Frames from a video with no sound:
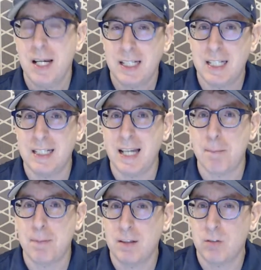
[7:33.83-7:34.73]

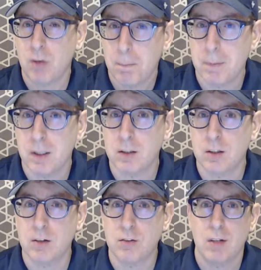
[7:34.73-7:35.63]
kidnappings,
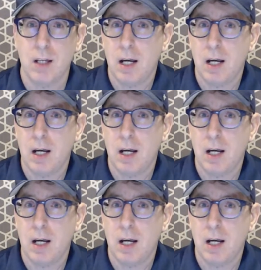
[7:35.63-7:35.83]
murders,